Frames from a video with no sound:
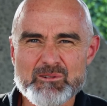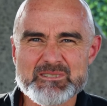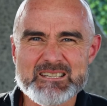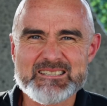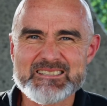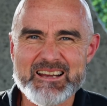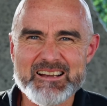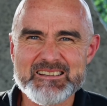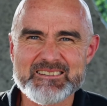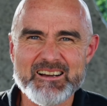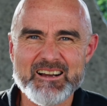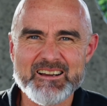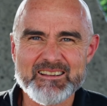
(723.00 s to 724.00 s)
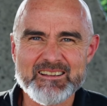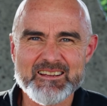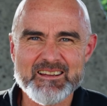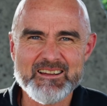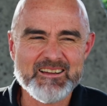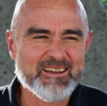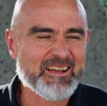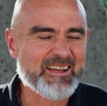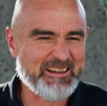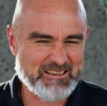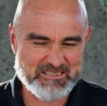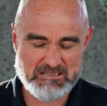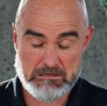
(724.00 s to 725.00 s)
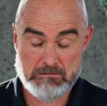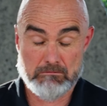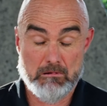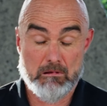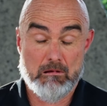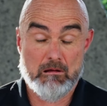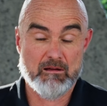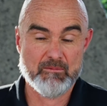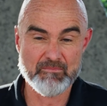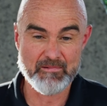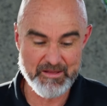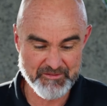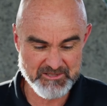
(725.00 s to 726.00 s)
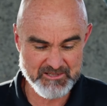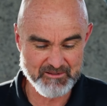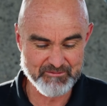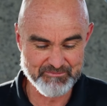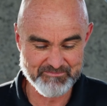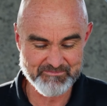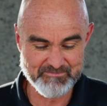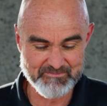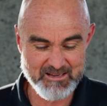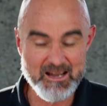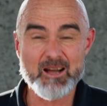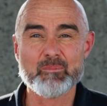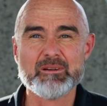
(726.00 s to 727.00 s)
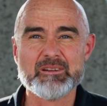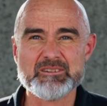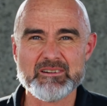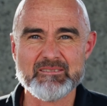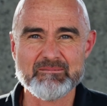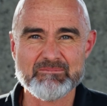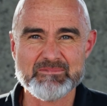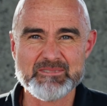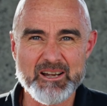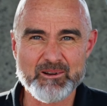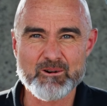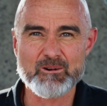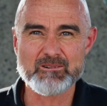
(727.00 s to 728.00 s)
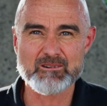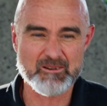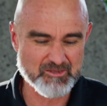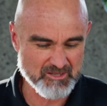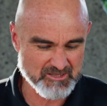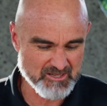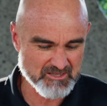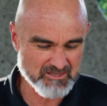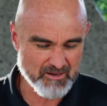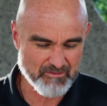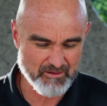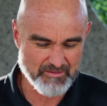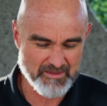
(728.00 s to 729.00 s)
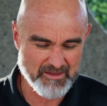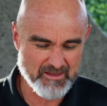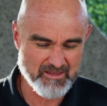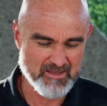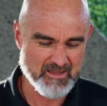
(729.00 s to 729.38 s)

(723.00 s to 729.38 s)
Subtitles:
disgusting and it's just months of garbage and dead cockroaches and stuff on there.